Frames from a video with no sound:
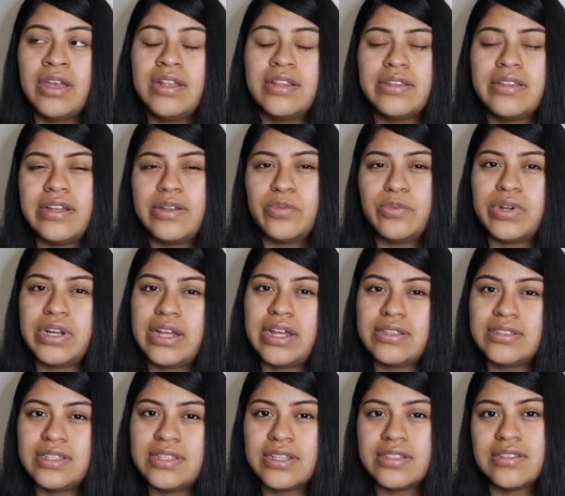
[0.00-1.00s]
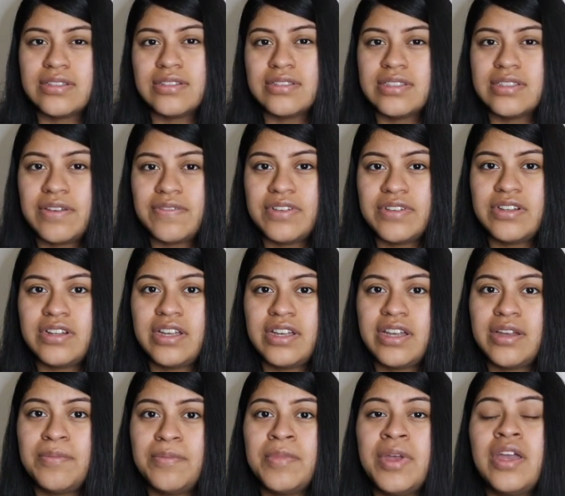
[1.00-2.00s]
then one at 6 and 7
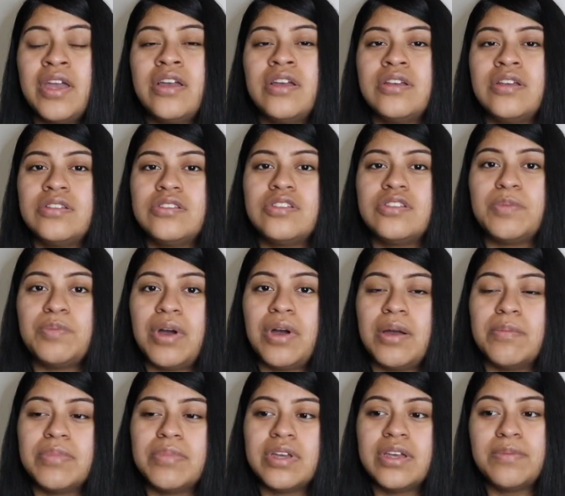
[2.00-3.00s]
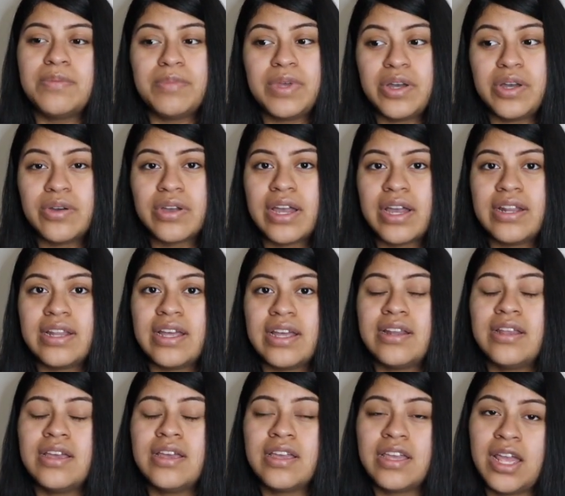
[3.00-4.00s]
a.m. to pump milk, and
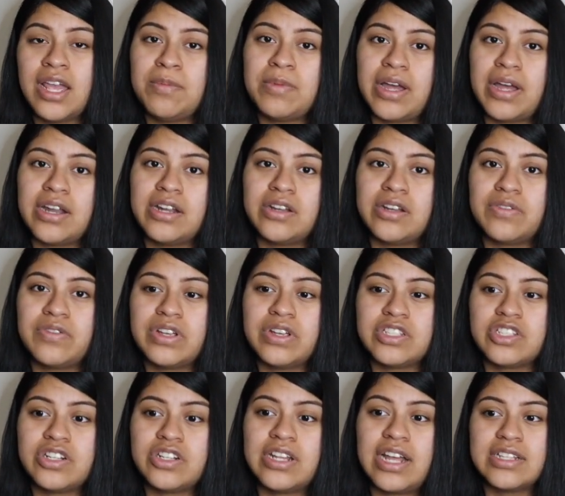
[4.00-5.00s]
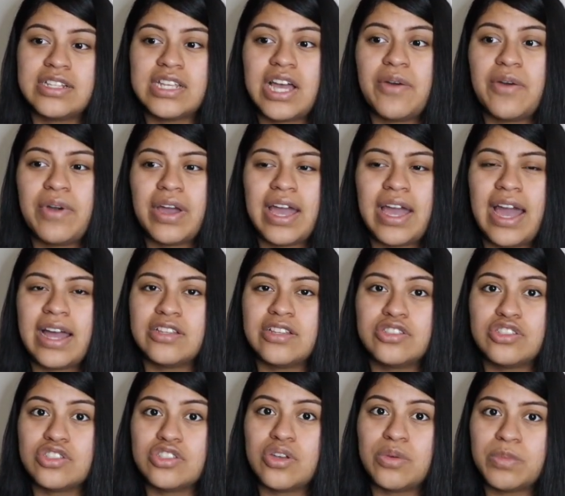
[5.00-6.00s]
then keep that in the freezer. That's how I had
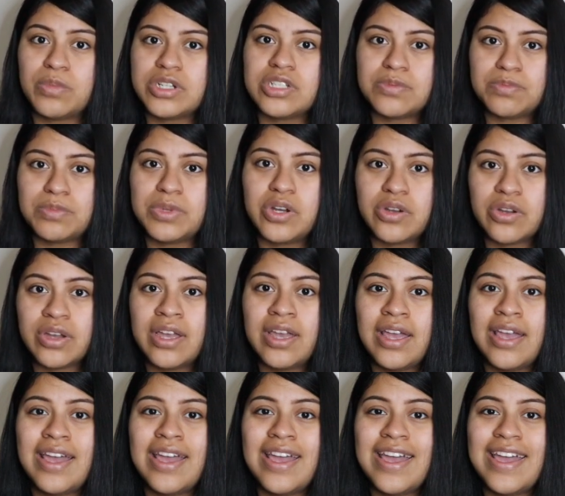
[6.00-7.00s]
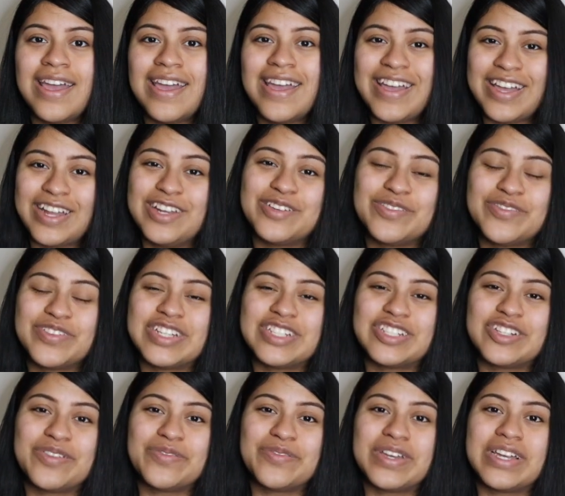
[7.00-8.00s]
so much milk in the
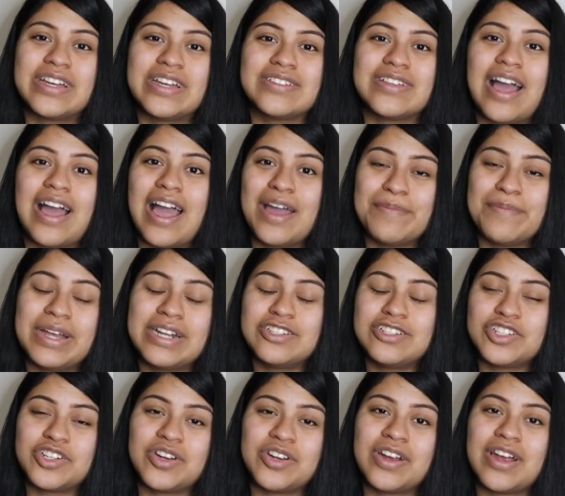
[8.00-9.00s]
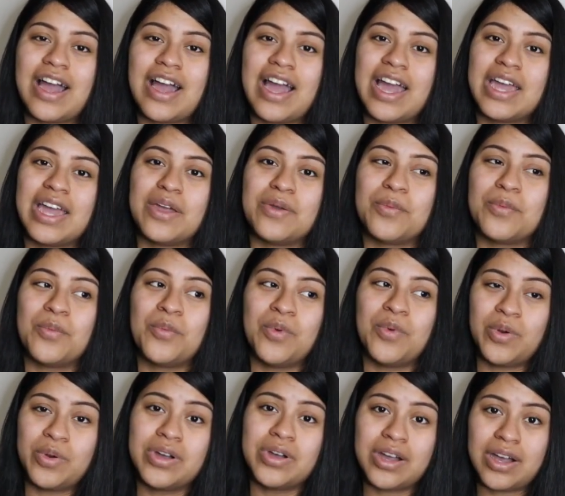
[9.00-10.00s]
freezer, because I made sure I
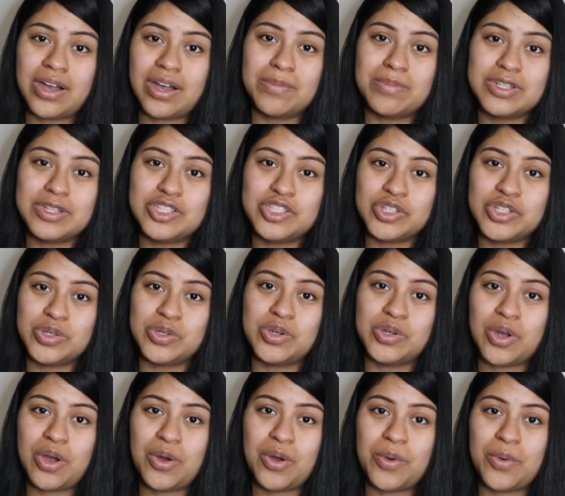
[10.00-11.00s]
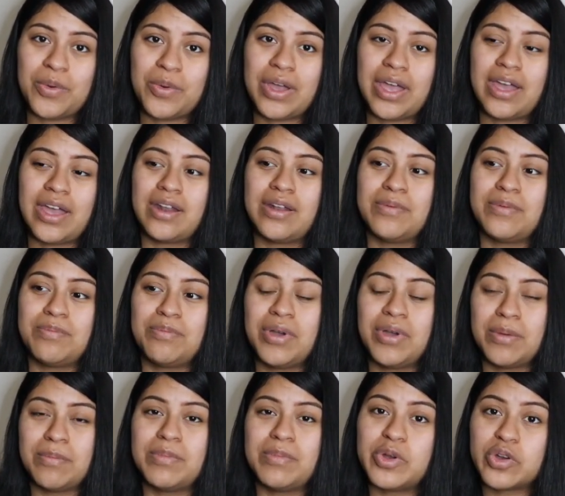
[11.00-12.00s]
woke up to go and
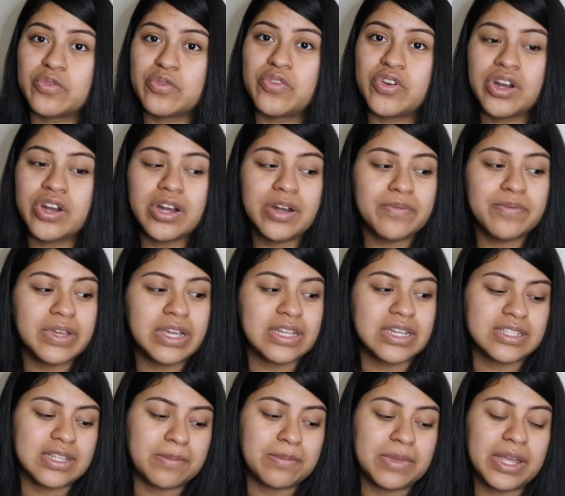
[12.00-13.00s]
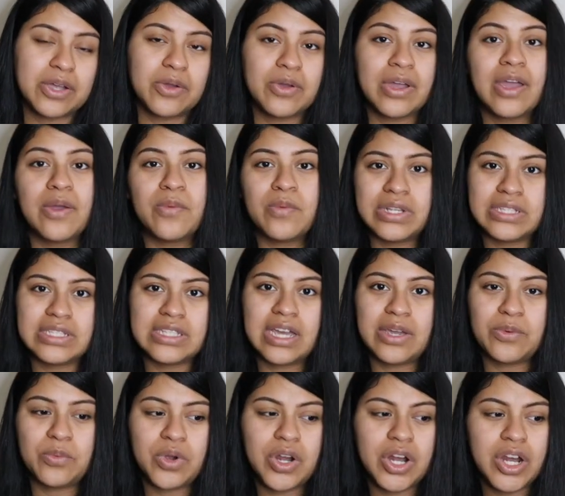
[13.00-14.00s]
pump milk for her, because I'm like, okay, once I
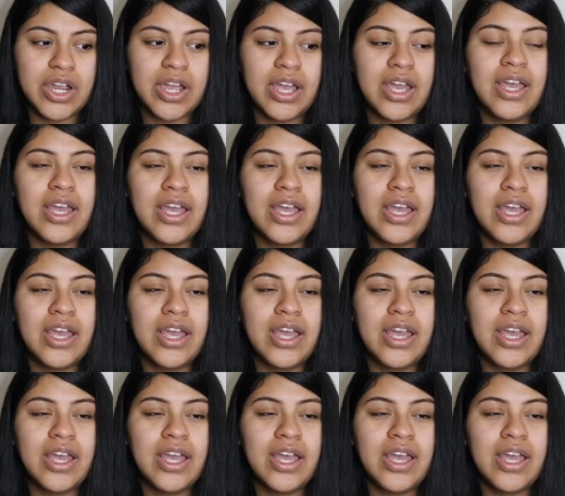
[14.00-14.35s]
work,